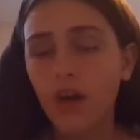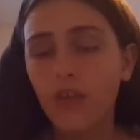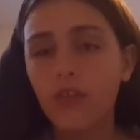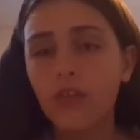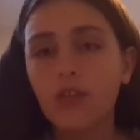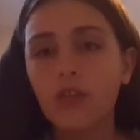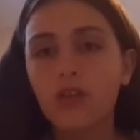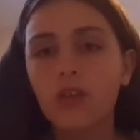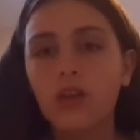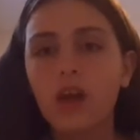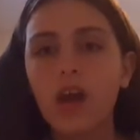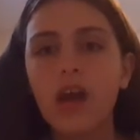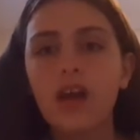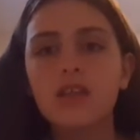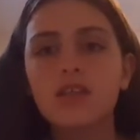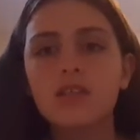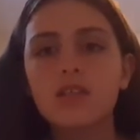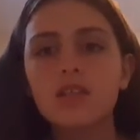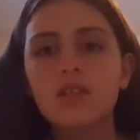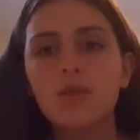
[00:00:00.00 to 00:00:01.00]
I think you
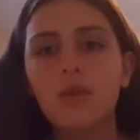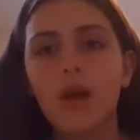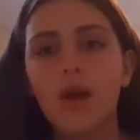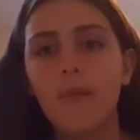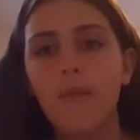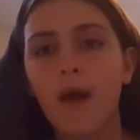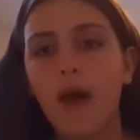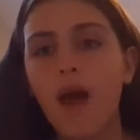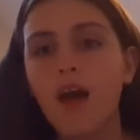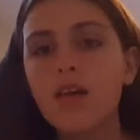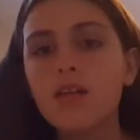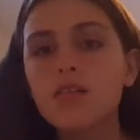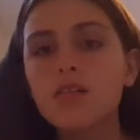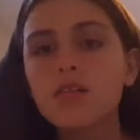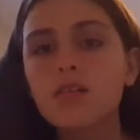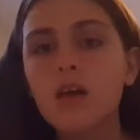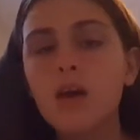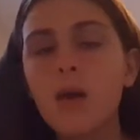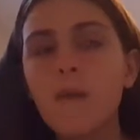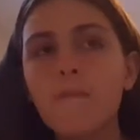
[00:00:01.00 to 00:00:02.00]
guys need to wear a
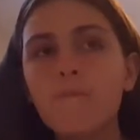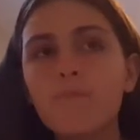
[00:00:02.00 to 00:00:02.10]
mask.